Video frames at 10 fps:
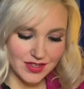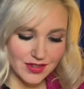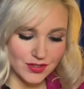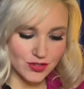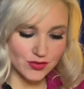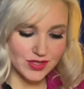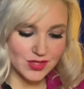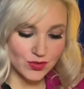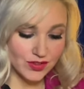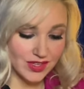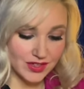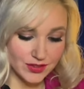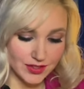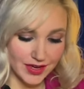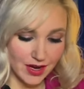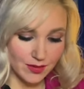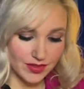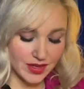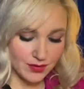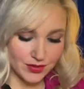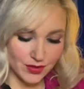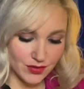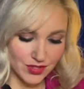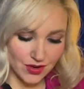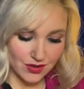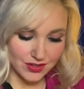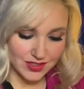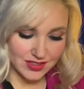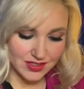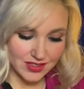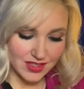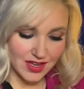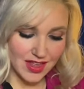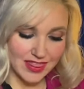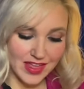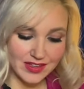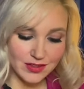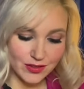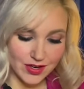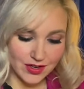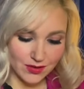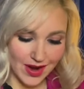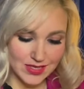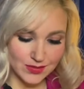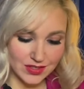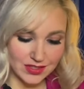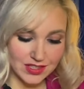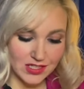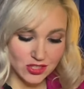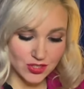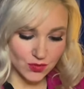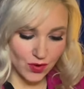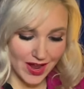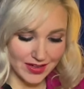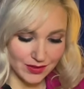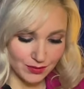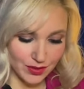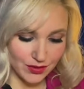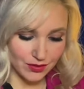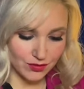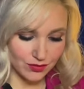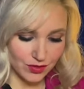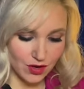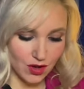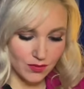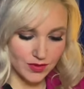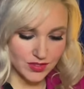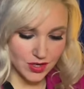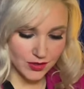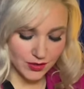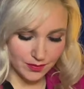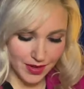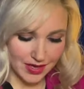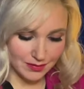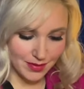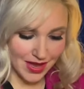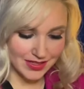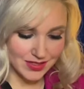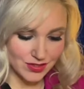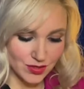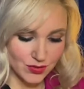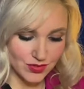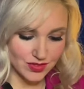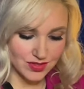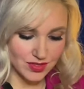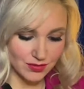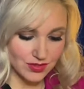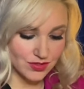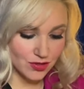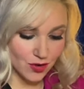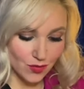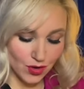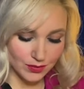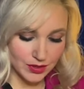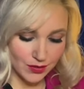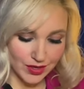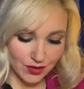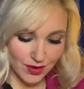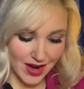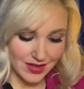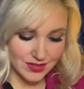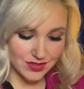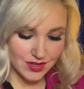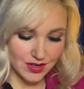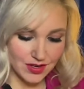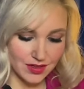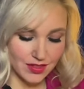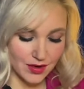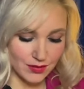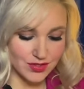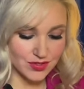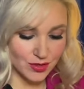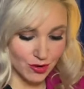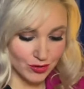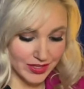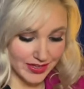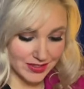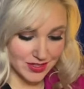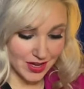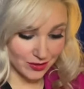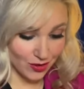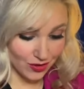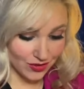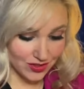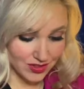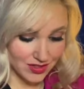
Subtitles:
The trees were nearer now, but they were no taller. Then Laura grasped and clutched the wagon bow, for almost under Pet and Patty's noses there was no more blowing grass. There was no land at all.